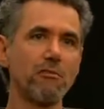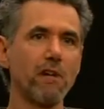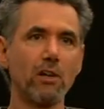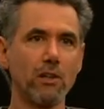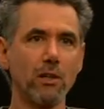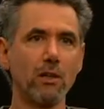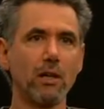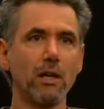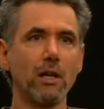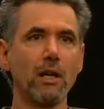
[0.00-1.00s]
failure,
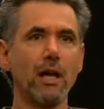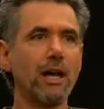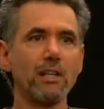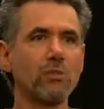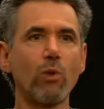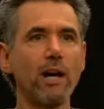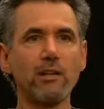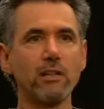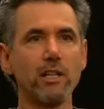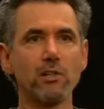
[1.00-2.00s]
and it's
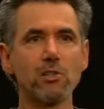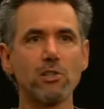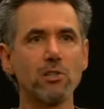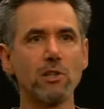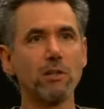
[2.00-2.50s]
widely understood.